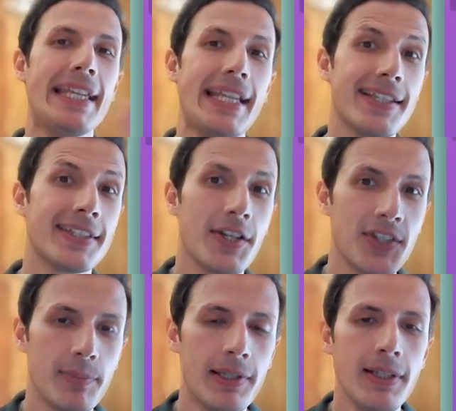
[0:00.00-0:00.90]
inside
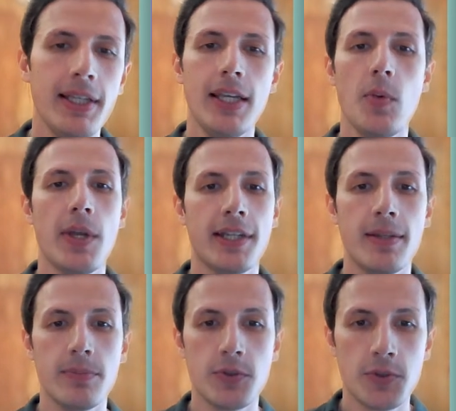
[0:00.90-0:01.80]
Gmail. We can
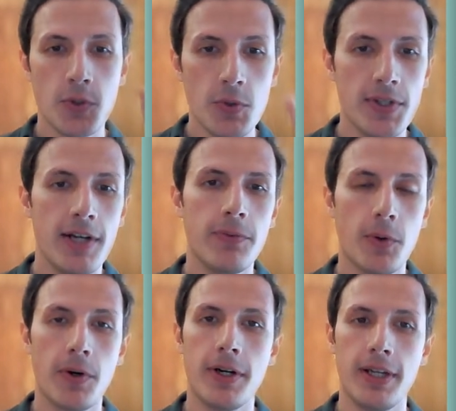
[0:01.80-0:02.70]
then choose here for